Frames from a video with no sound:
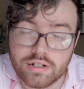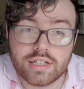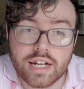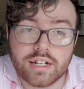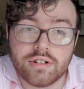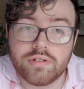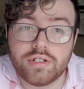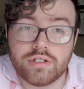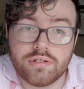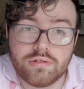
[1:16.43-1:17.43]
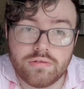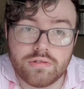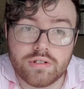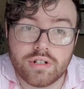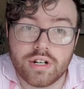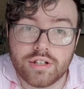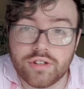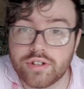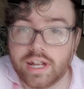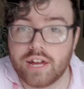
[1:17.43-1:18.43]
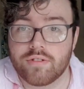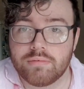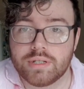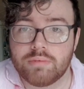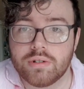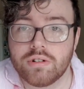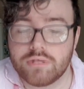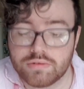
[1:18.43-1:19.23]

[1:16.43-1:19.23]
second only to another cake from this book, which